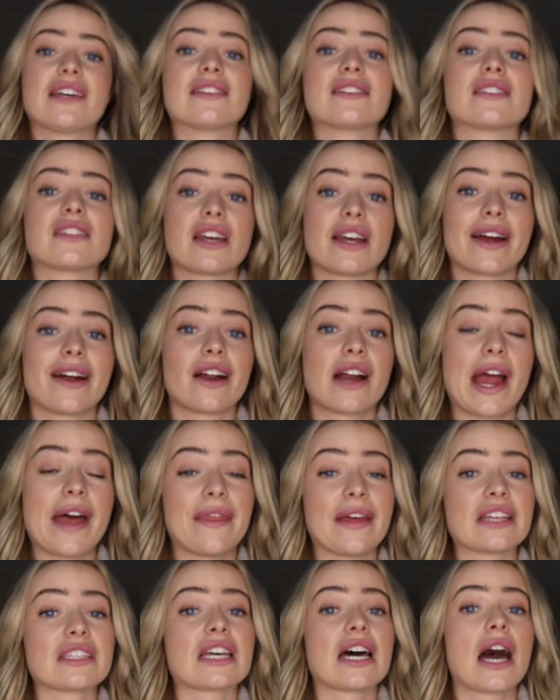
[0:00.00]
is there,
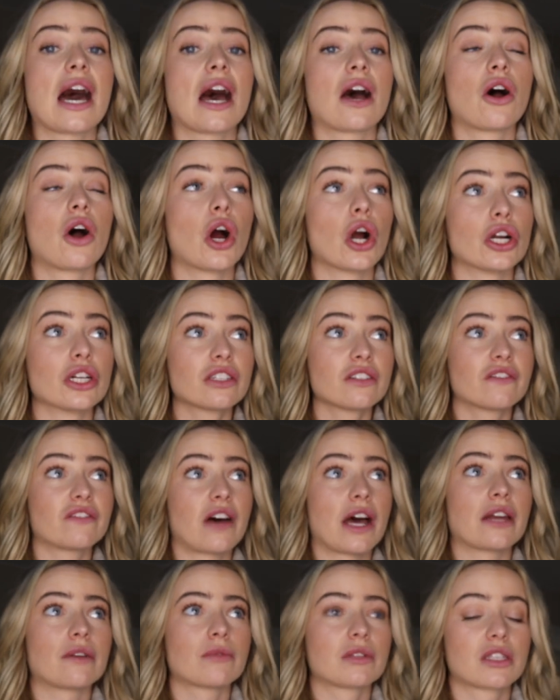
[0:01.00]
and that's hard to
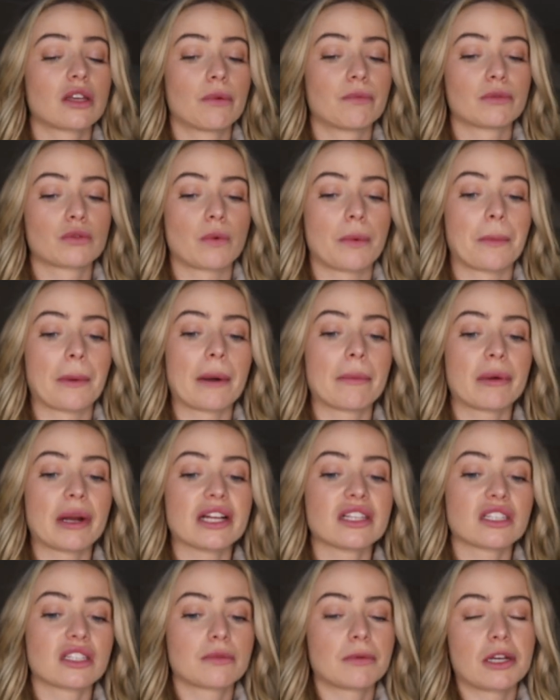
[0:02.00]
find with some swimwear
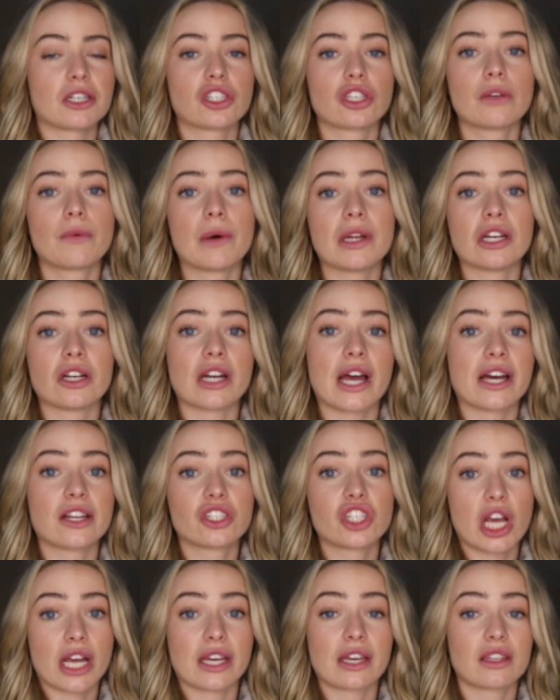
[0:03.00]
brands, especially when you're
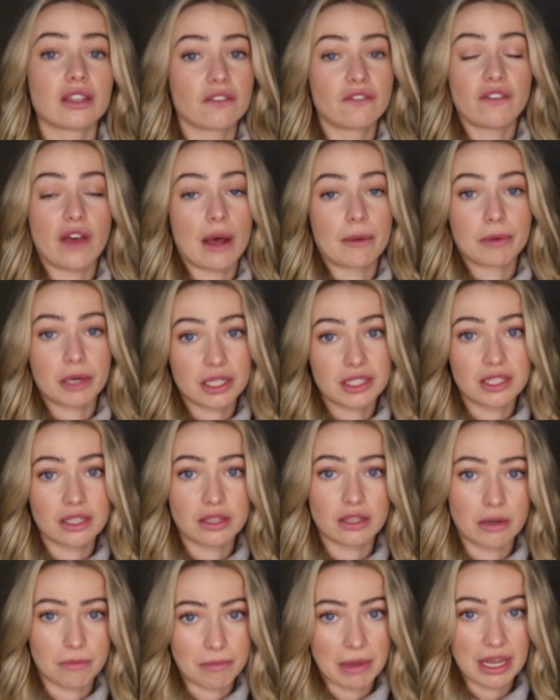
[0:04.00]
not checking the fabrics
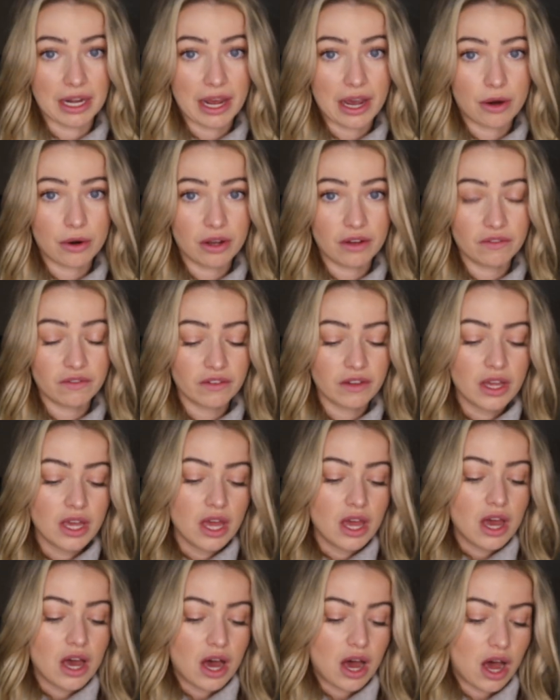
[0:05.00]
that they're made out of.
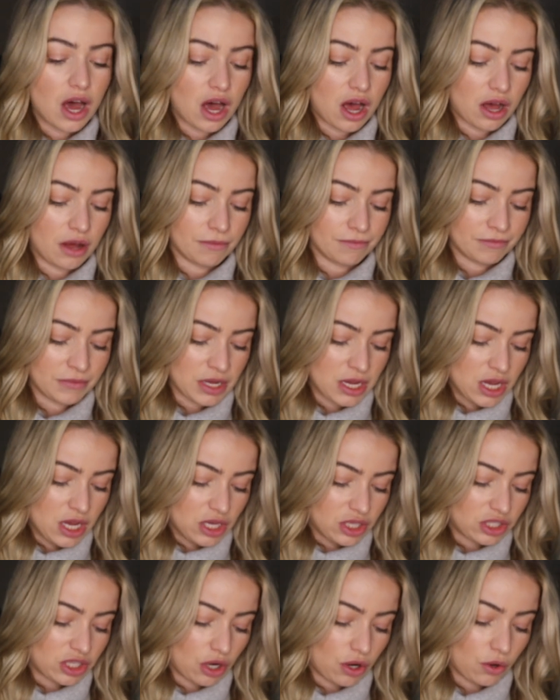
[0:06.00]
Um,
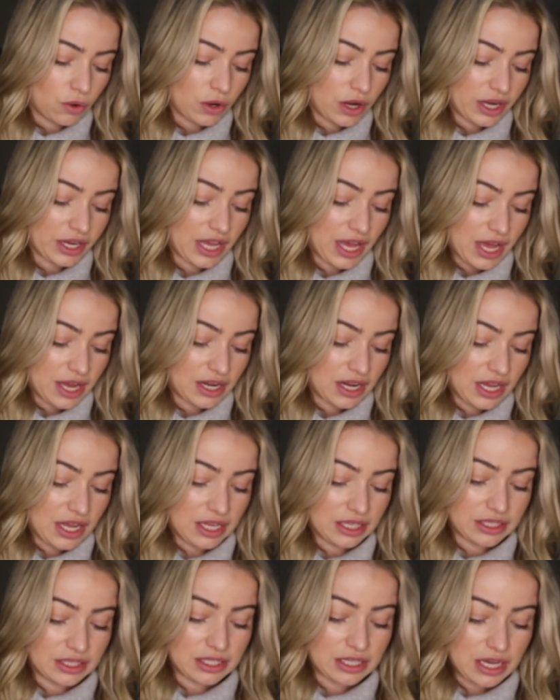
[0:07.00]
so again,
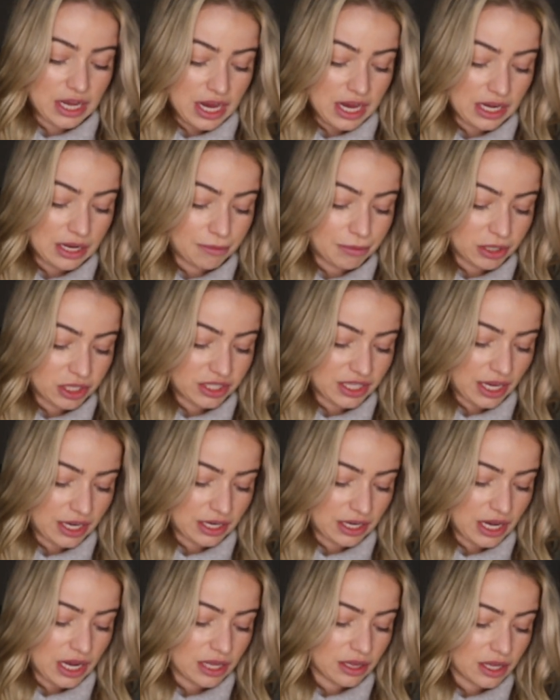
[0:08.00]
it's
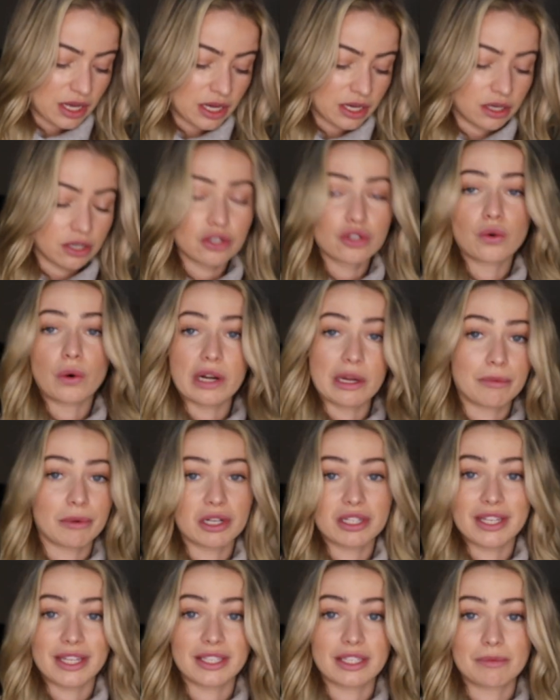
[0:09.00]
80% nylon, 20%
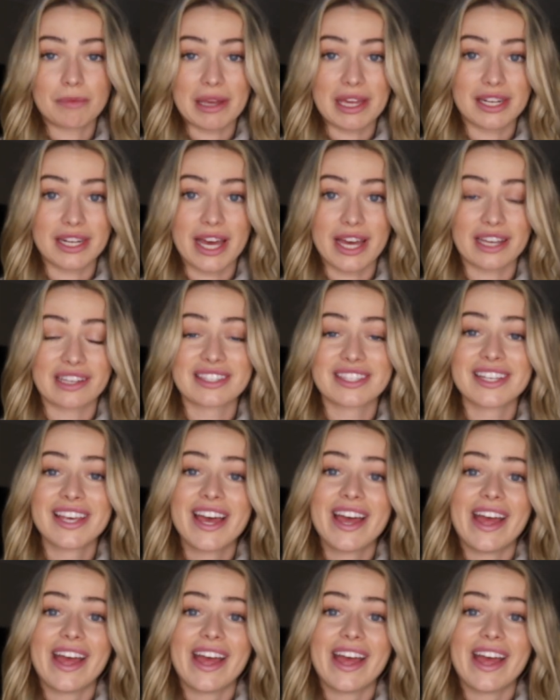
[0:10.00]
spandex,